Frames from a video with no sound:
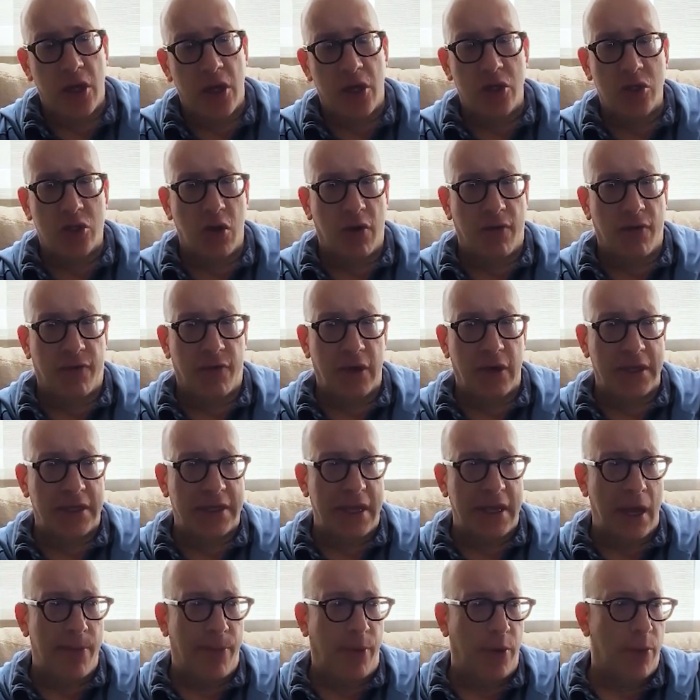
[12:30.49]
So, for
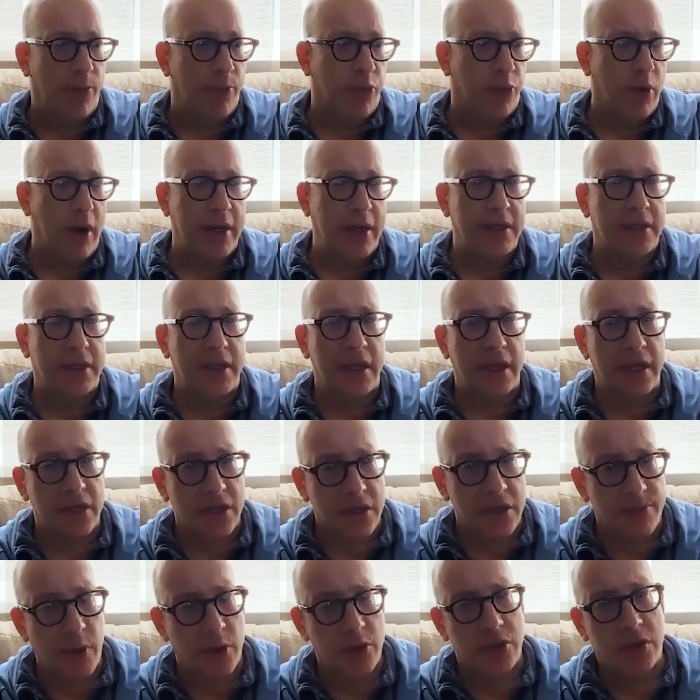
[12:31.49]
example, pricing is
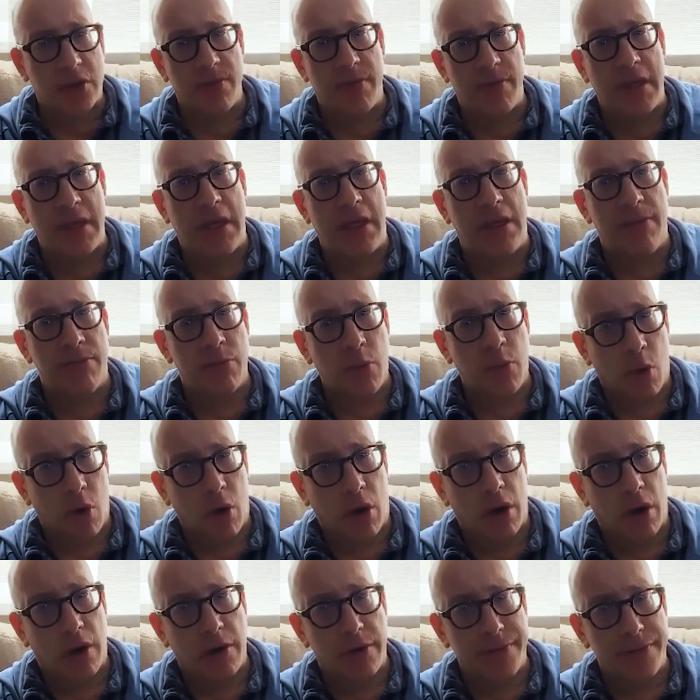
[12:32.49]
supposed to be
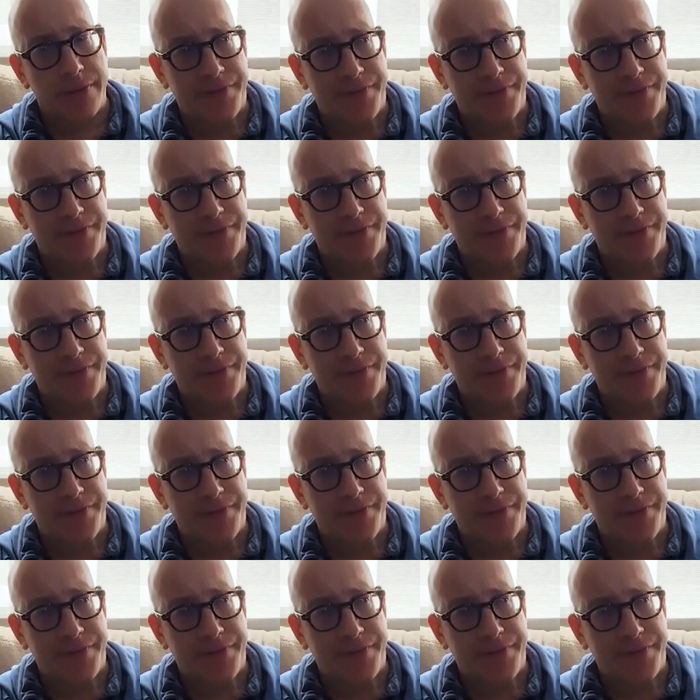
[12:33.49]
moral.